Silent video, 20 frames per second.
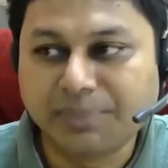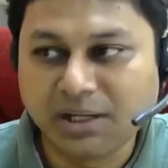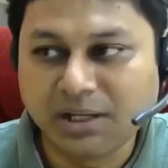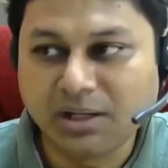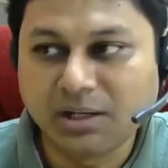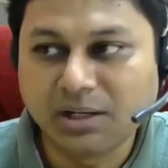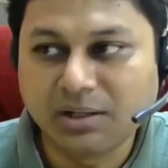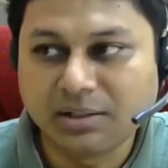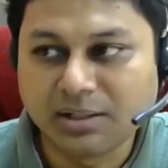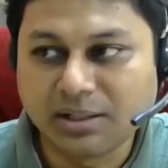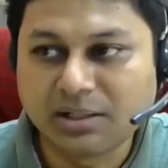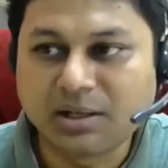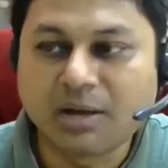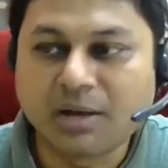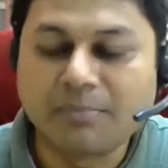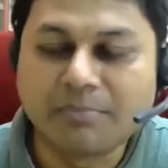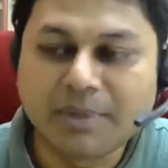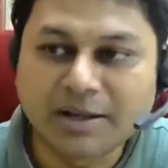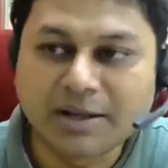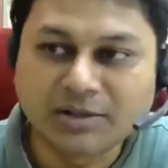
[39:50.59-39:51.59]
period it
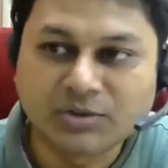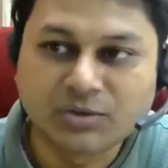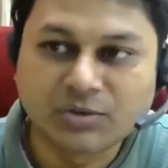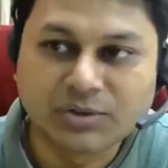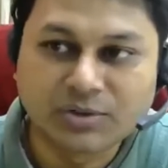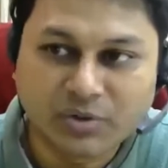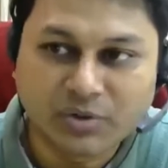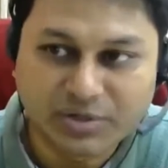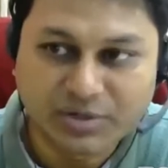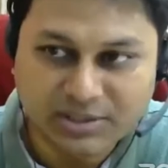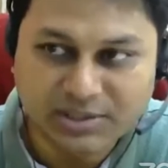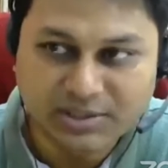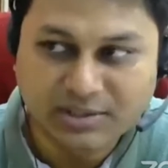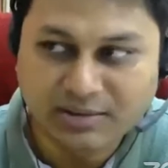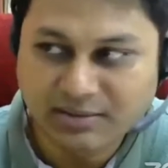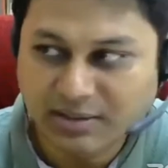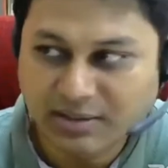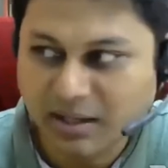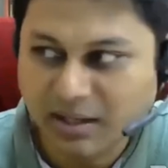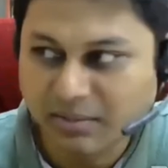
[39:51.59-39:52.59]
comes back to its original
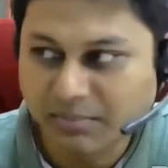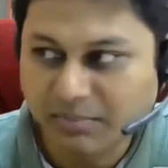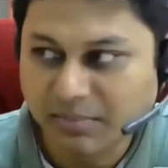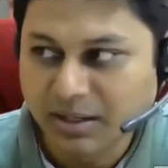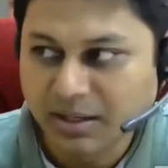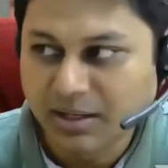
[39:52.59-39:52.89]
shape,